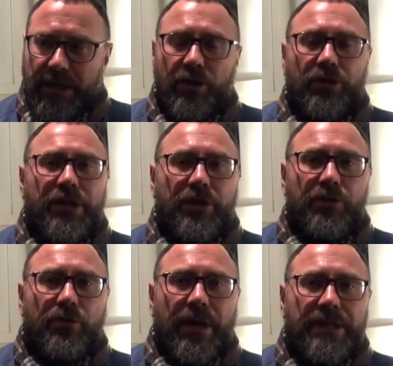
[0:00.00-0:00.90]

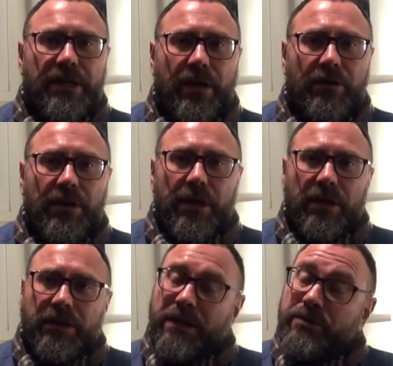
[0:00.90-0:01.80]
Ontario right now.
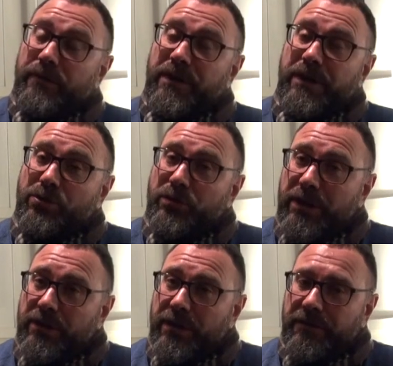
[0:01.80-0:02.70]
That's the vintage
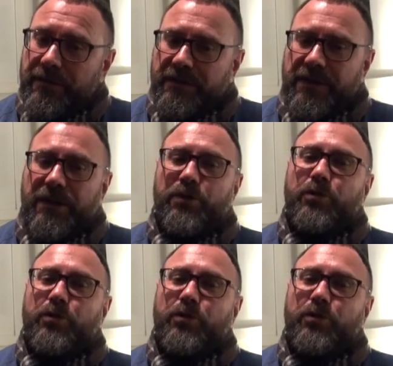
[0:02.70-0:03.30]
2015.